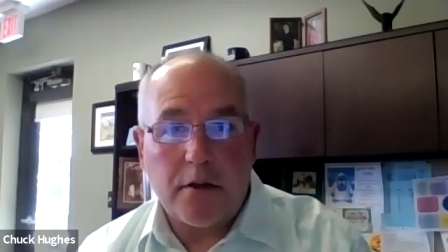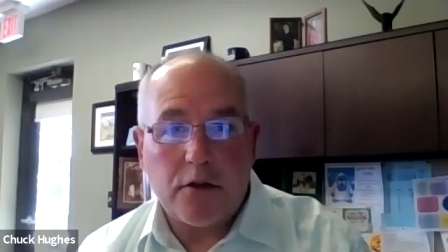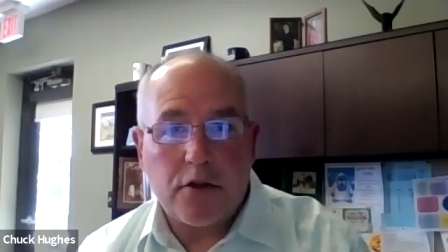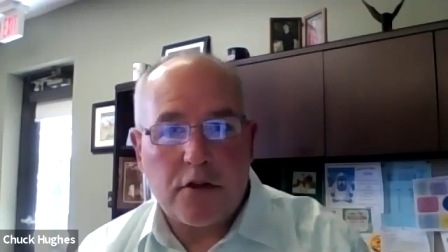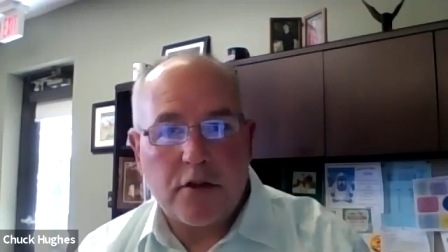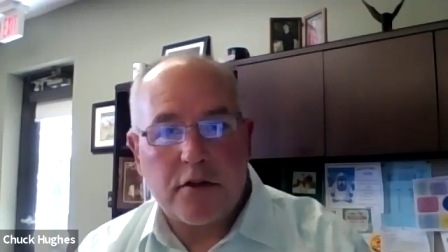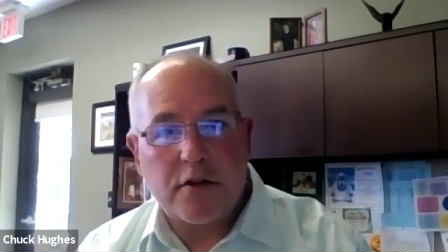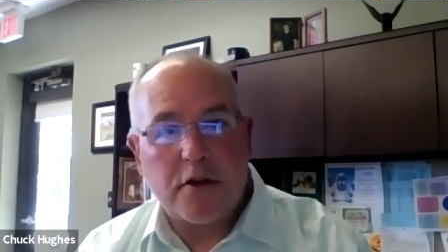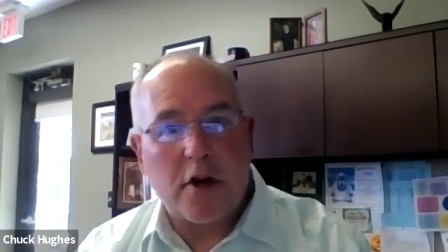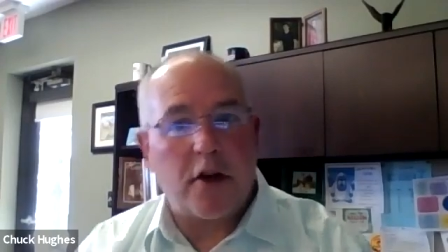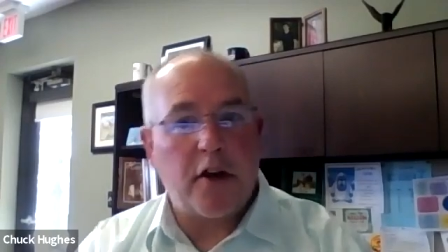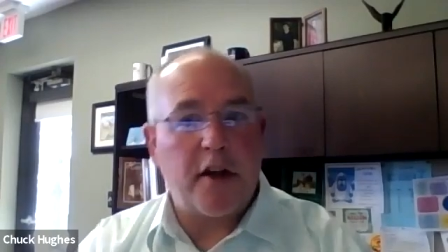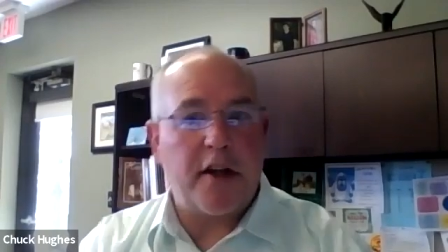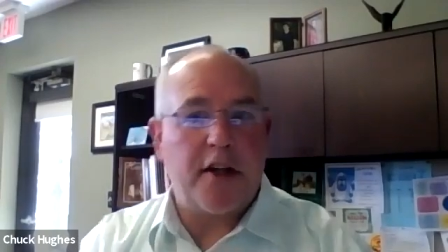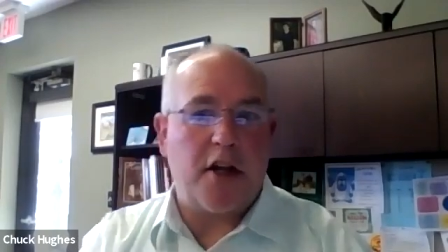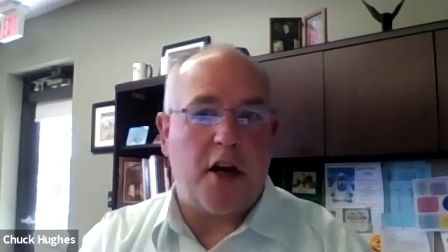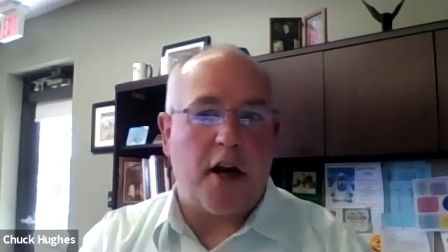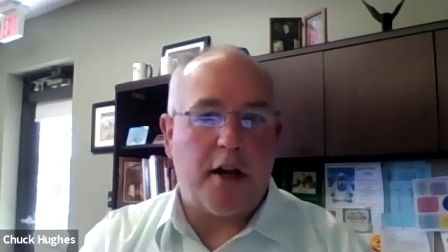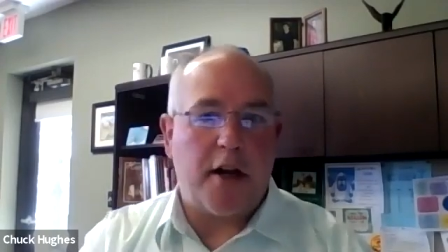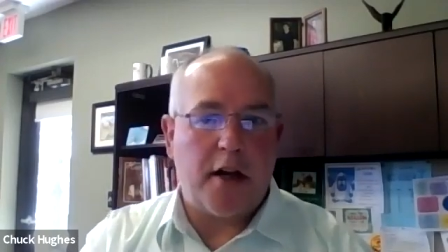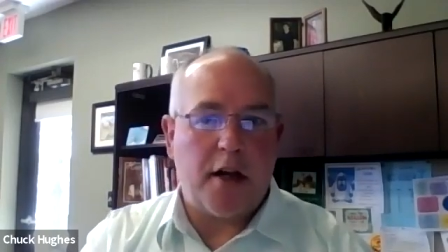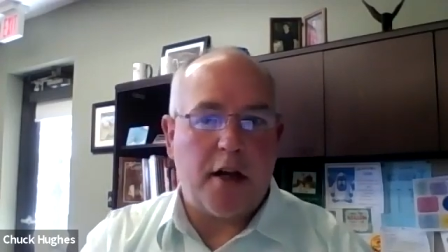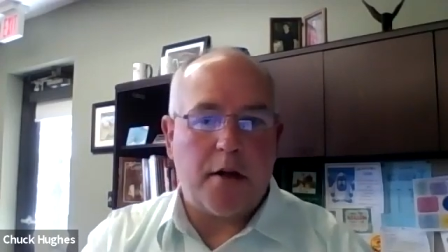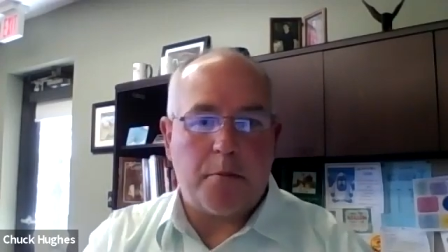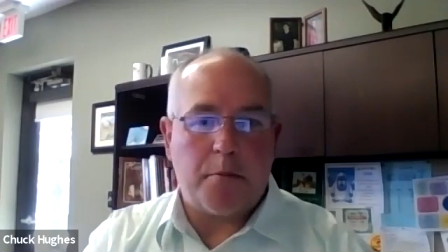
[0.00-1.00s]
She's already
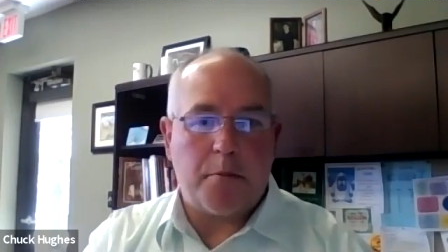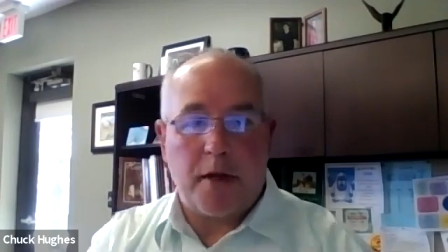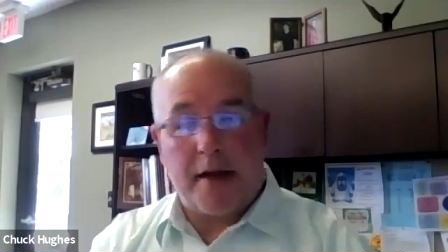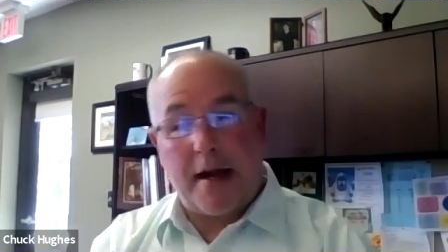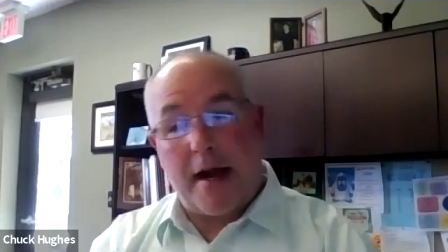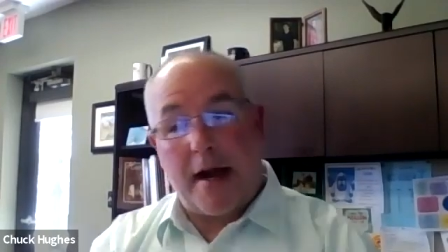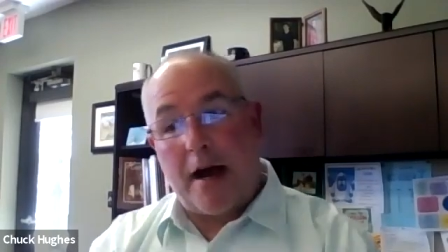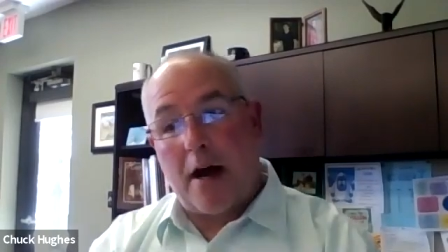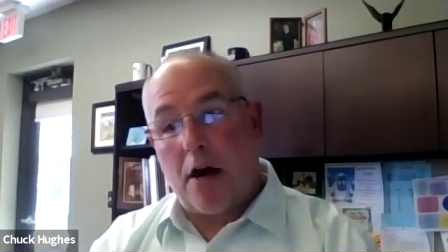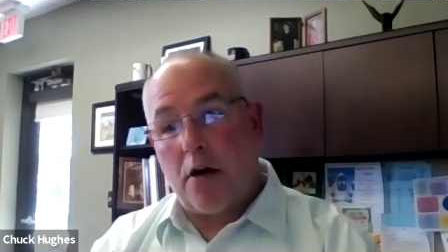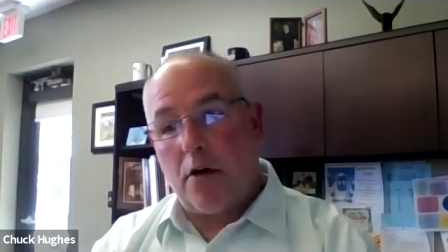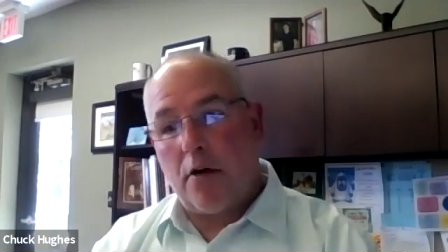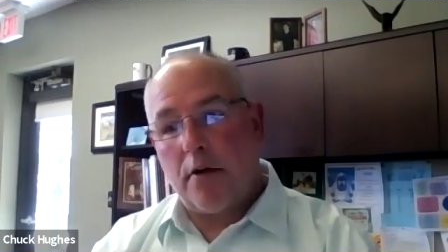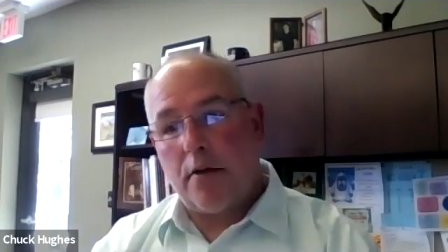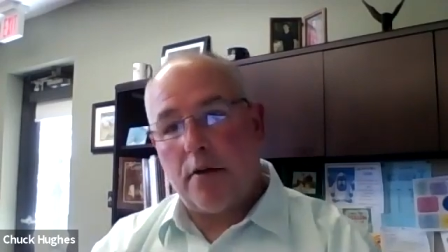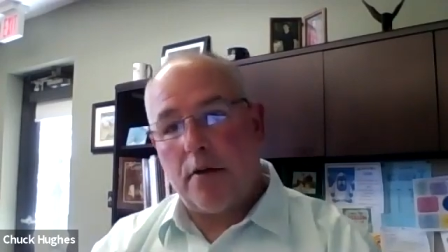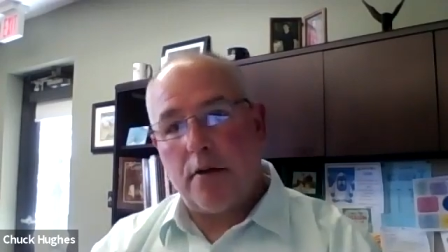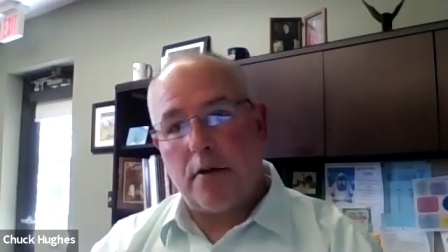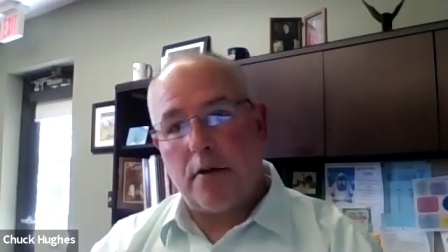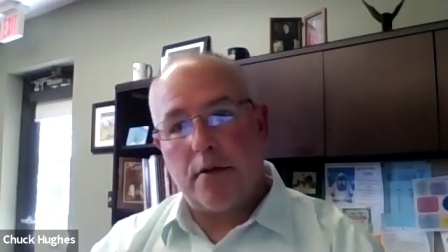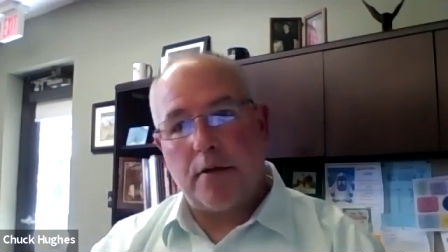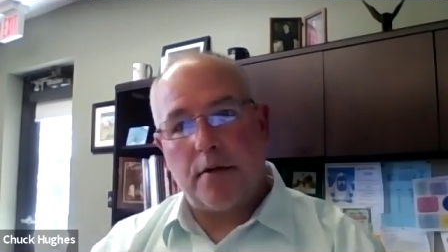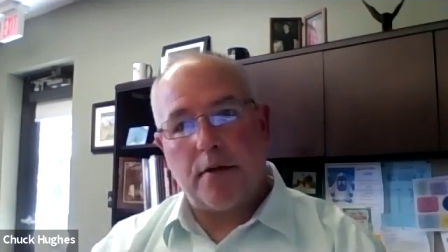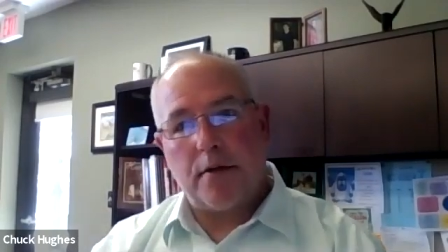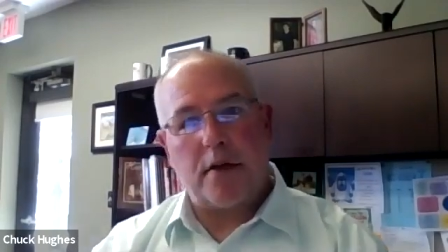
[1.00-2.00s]
done it, but now
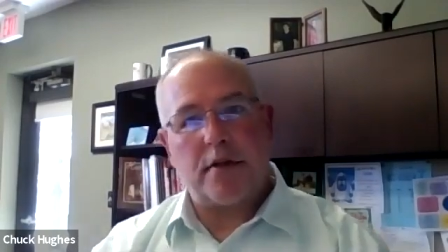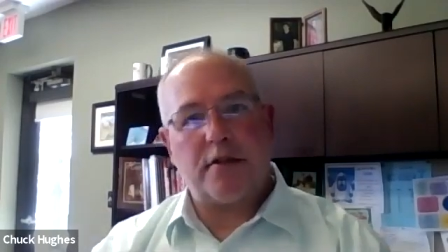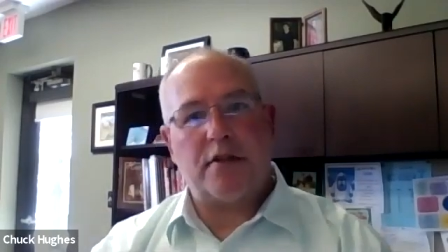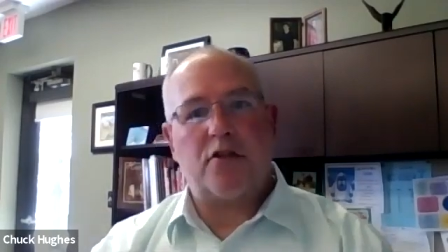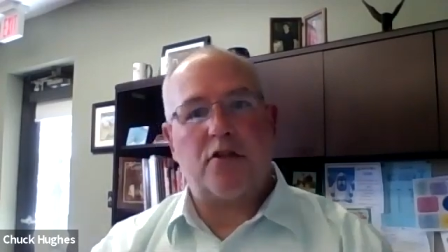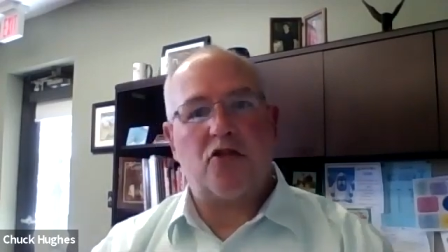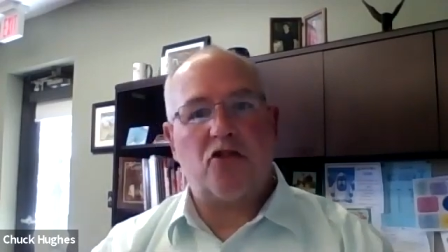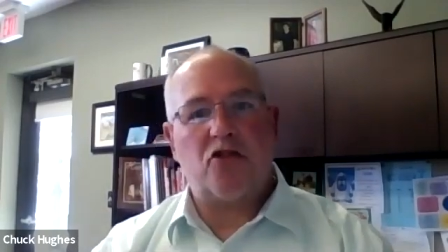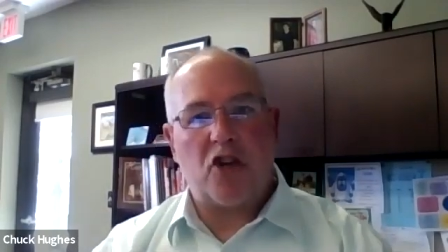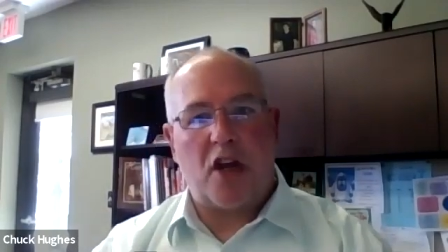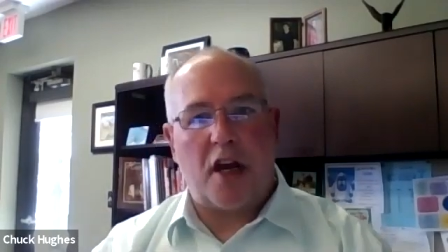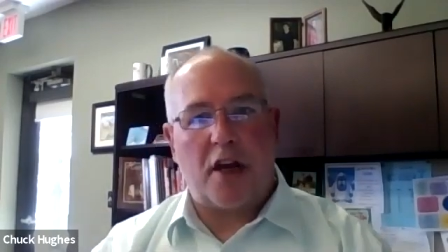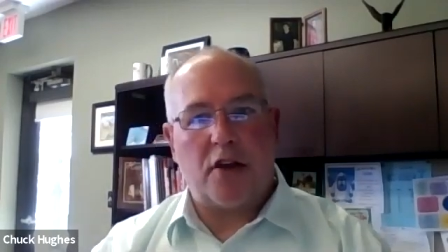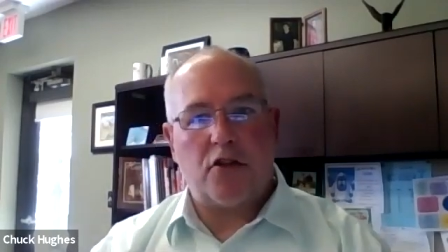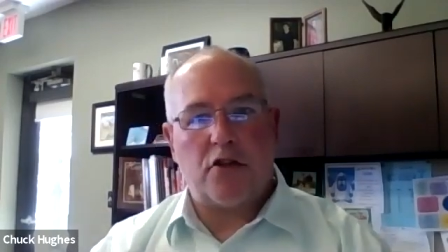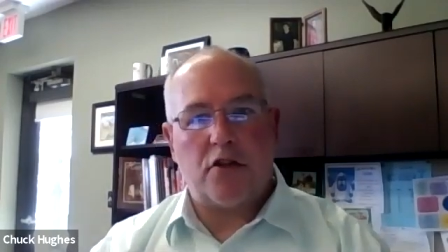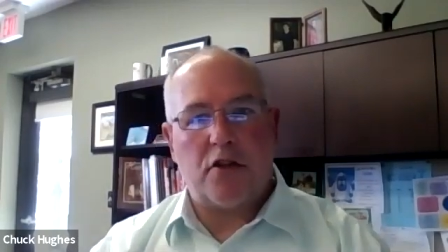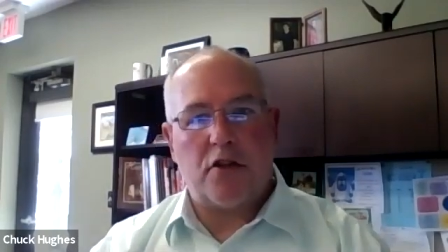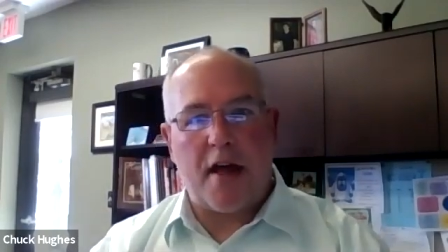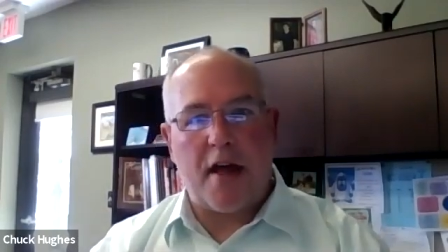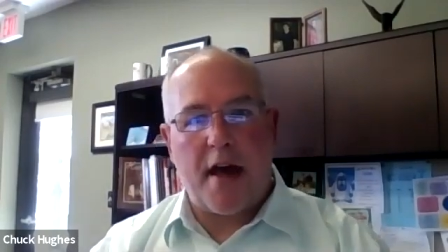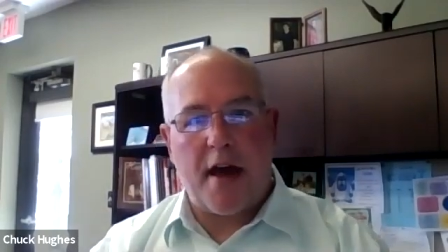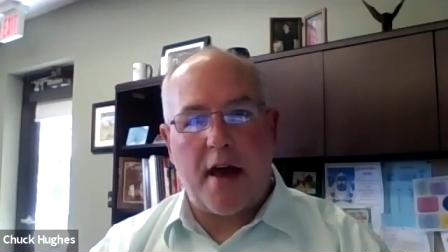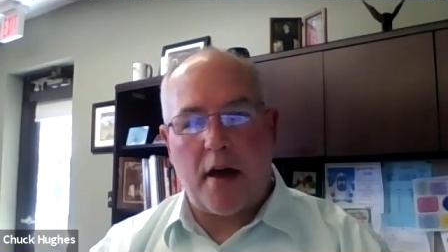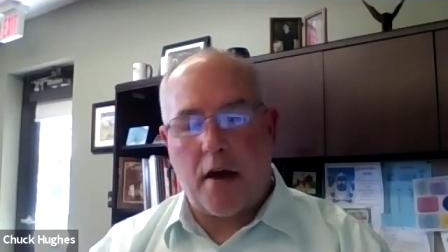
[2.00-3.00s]
this has changed
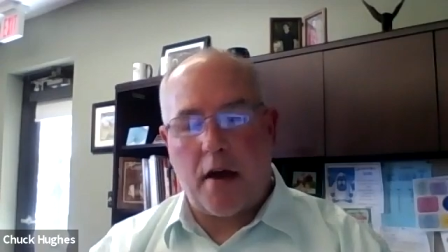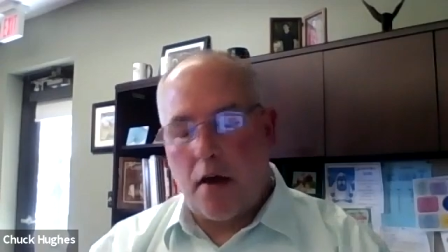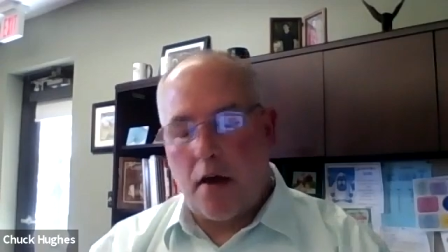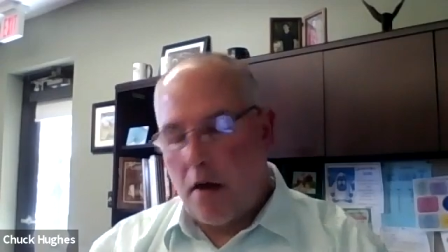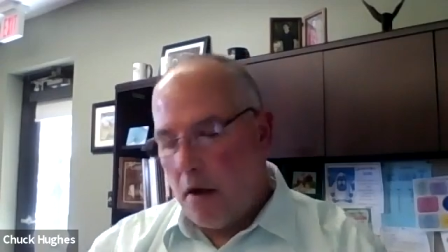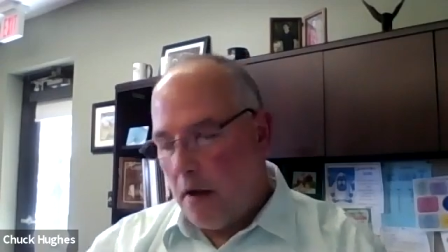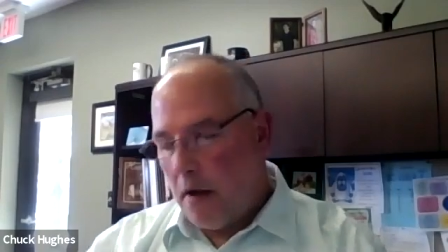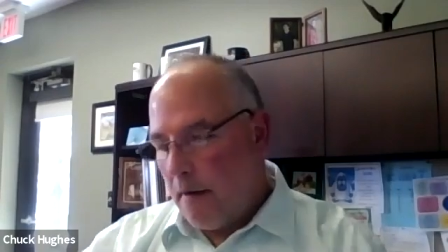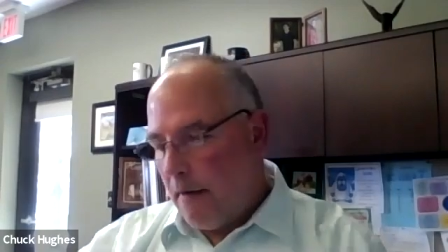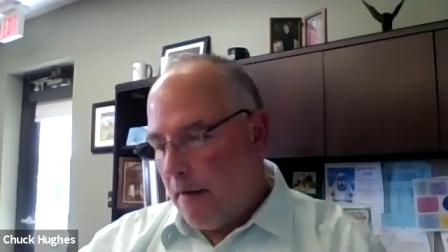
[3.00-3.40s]
that.